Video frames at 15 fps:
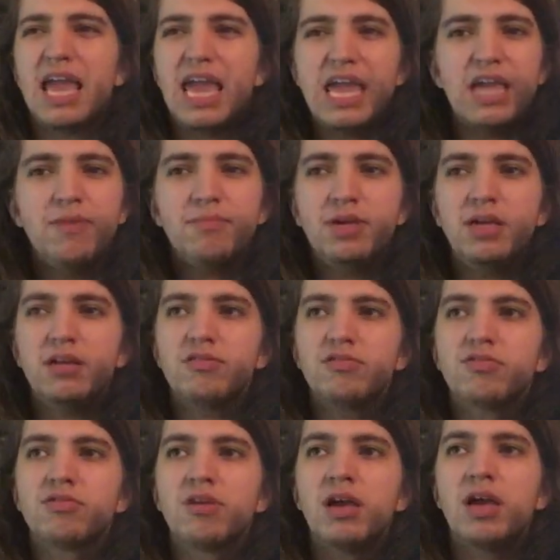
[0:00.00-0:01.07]

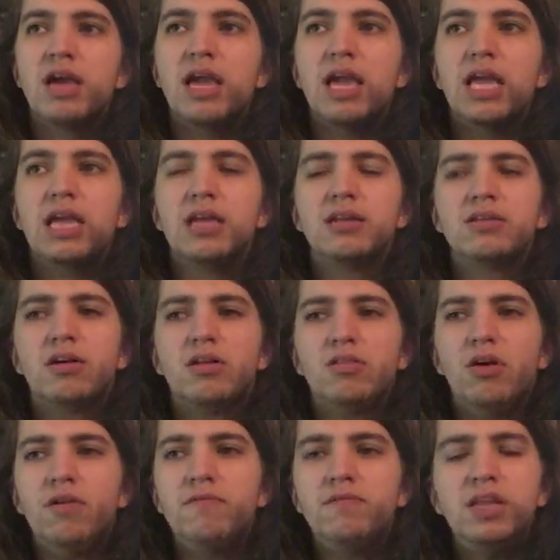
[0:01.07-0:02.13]
ambience, and a
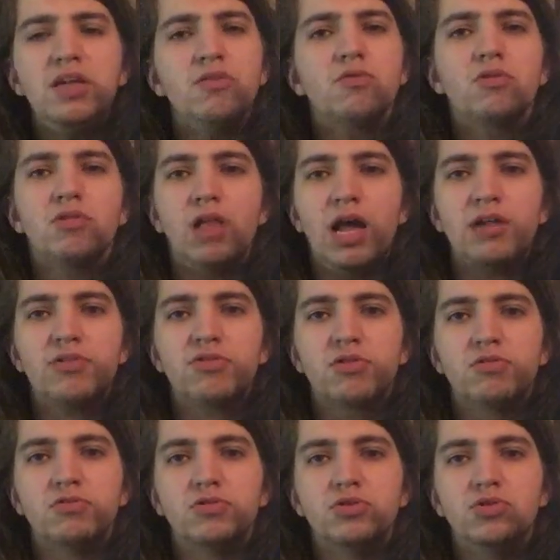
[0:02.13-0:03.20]
lot of
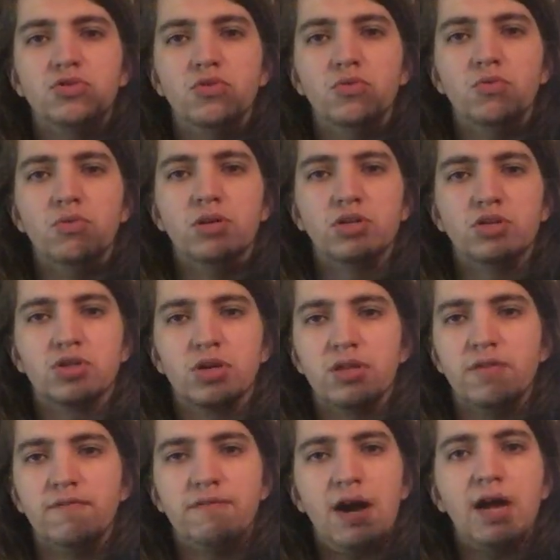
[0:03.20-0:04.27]
neoclassical too, which uh,
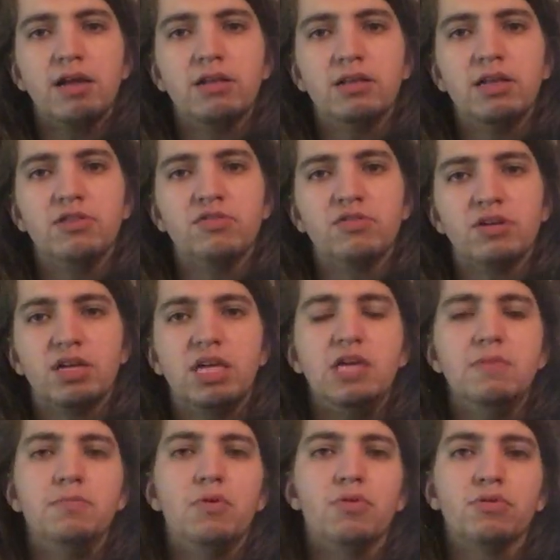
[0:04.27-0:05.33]
the violins and
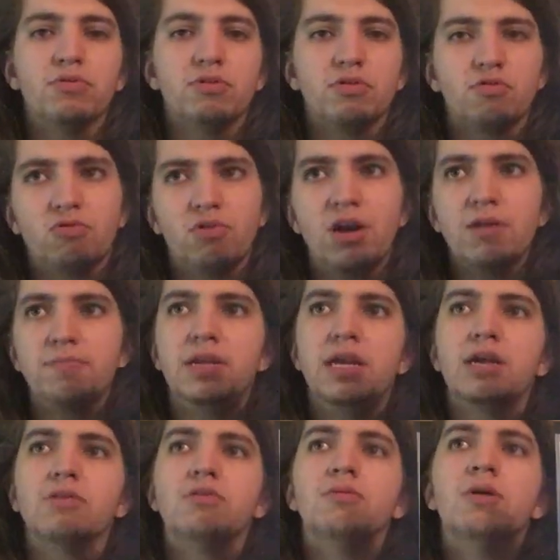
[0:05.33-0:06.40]
keyboards and grand
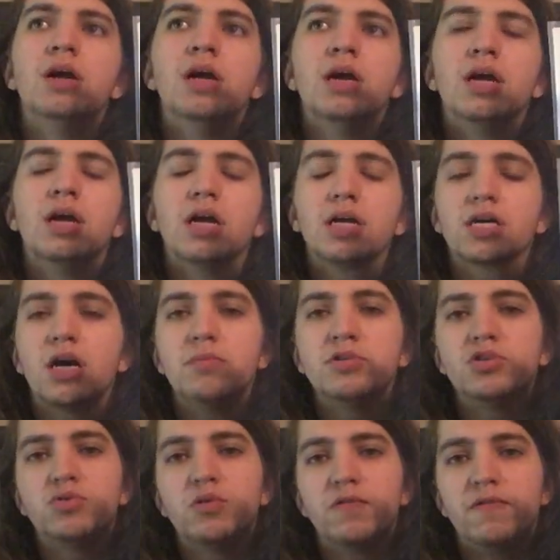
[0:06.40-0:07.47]
piano come
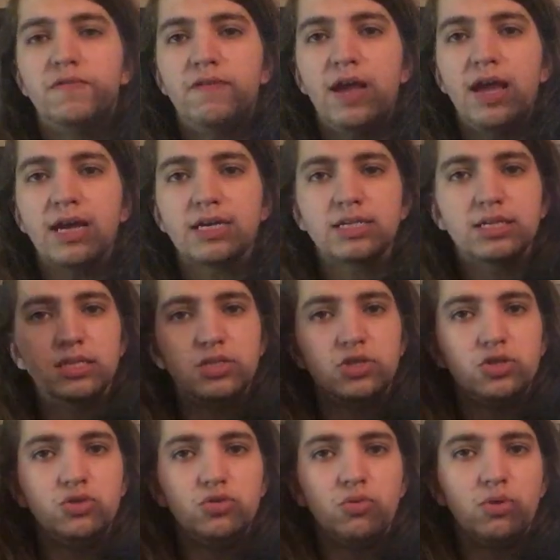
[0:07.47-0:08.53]
into effect
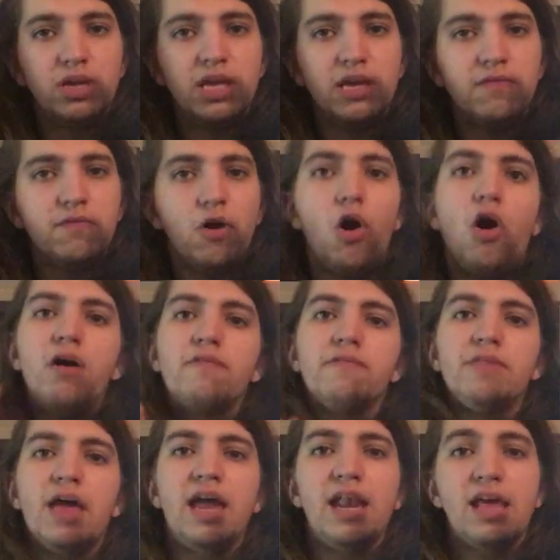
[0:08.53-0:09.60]
to give
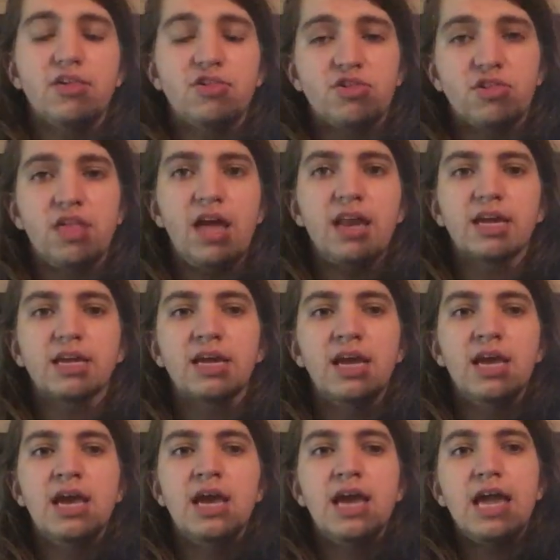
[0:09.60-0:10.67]
off that aesthetic.
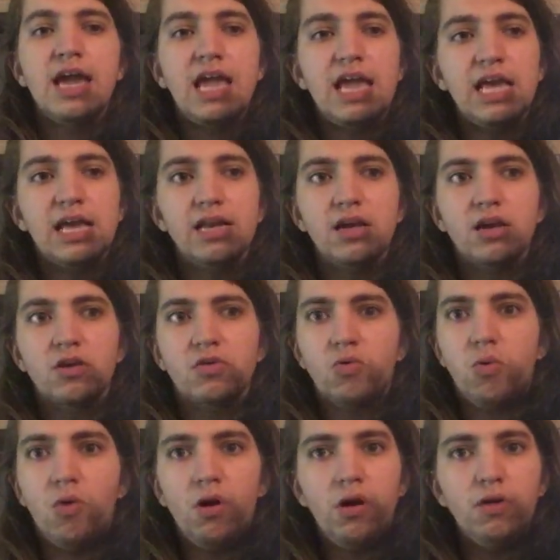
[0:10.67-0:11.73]
And
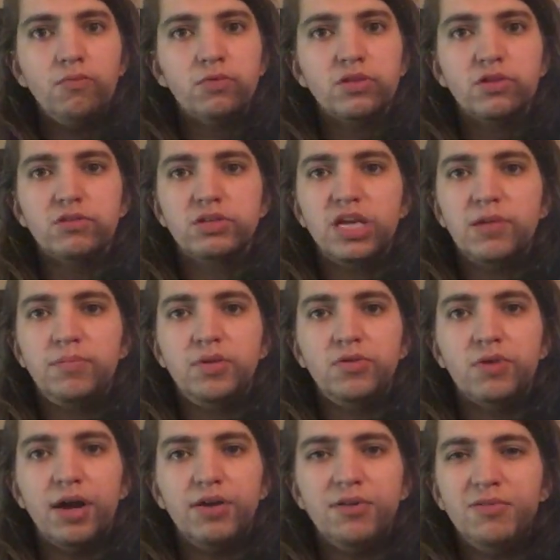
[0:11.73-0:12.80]
Kauan with their
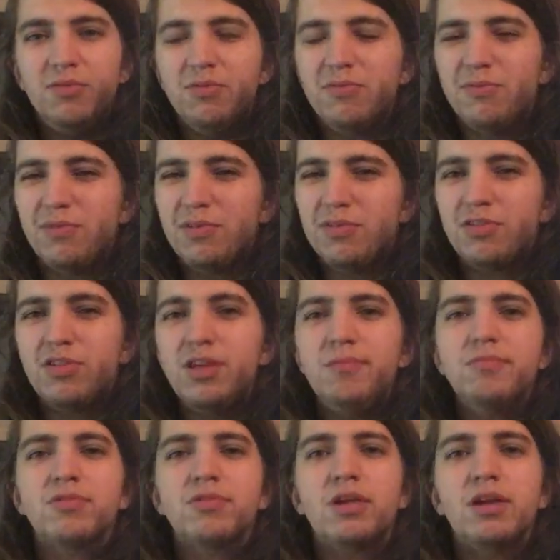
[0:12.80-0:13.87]
debut, I know it
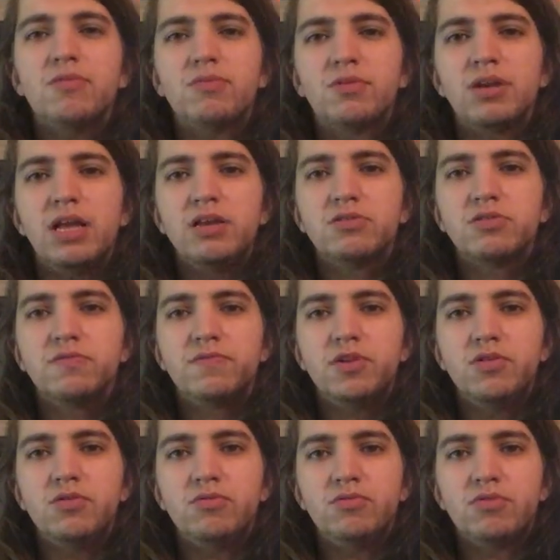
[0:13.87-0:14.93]
seems like with
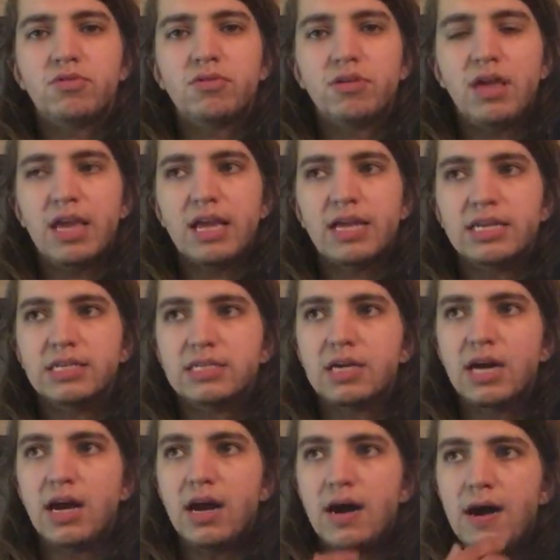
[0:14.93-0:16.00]
interviews and
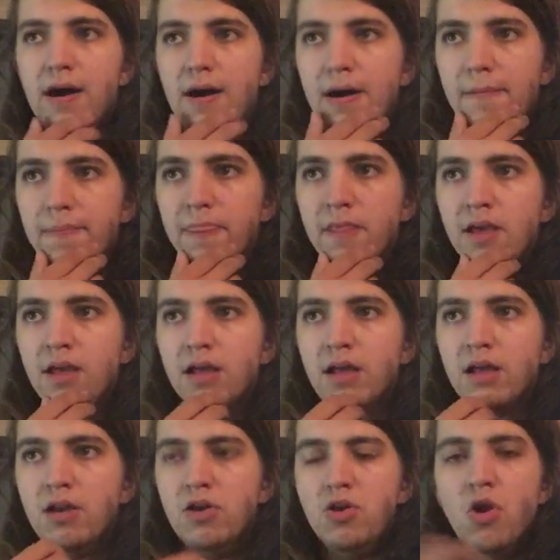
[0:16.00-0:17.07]
um,
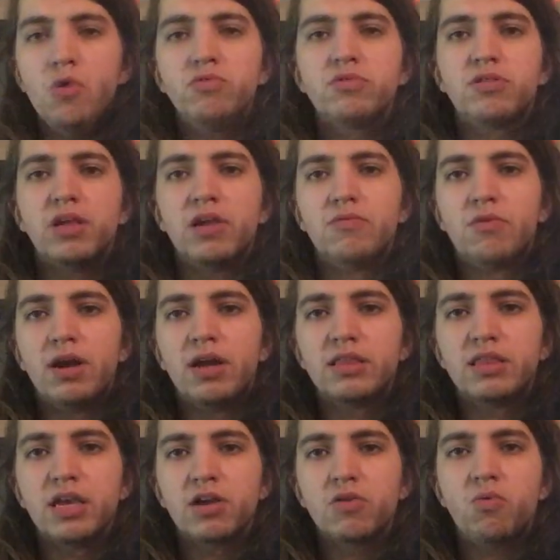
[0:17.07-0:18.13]
notes they
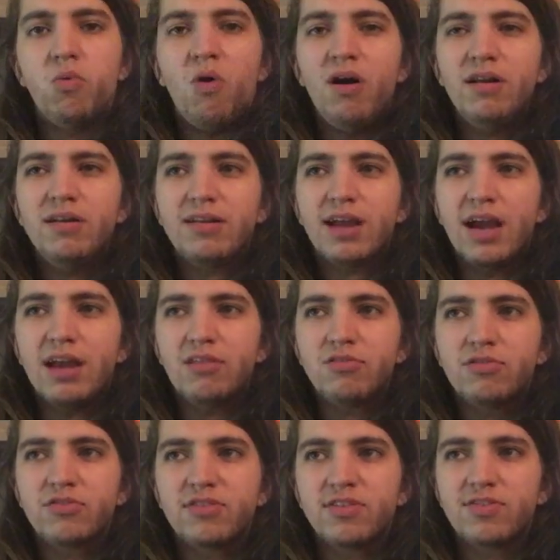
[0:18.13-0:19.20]
write that Kauan kind of
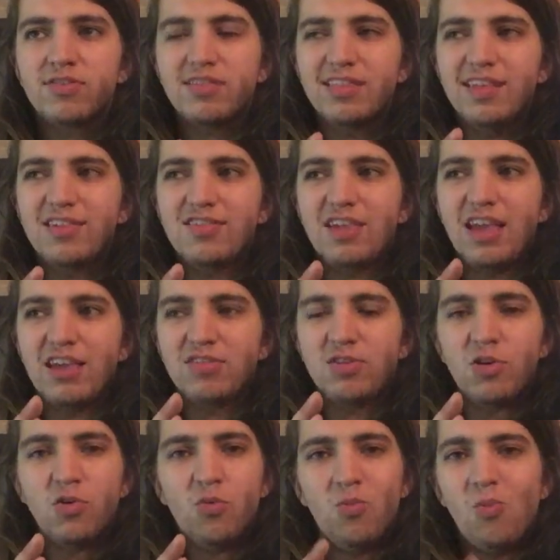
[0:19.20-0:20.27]
looks at this as
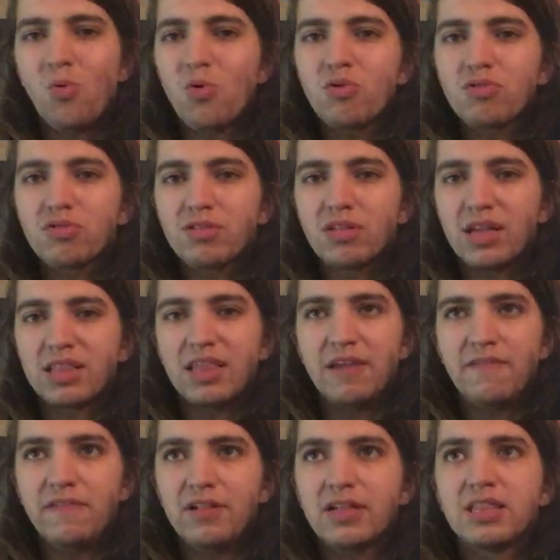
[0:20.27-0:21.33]
their worst. Like they
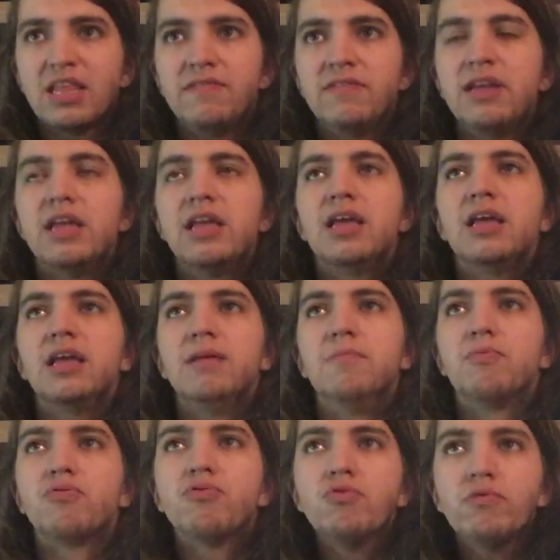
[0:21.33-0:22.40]
feel like they've
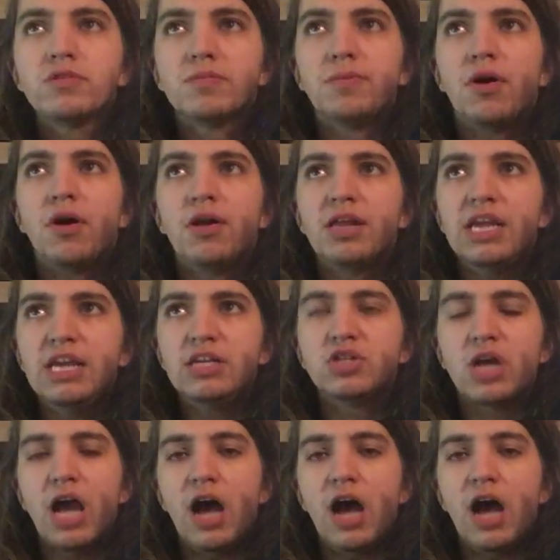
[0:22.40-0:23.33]
improved upon each